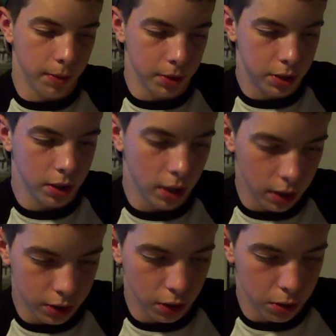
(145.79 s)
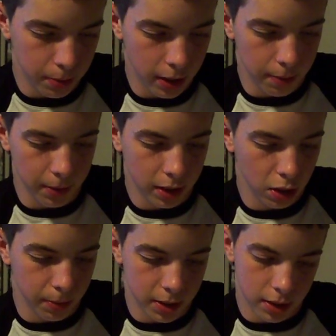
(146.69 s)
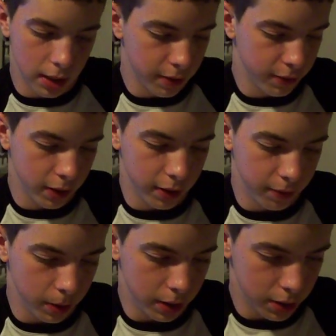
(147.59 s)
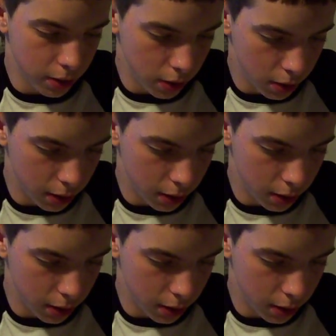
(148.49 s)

which shows me that McDermott's not afraid of what he's calling,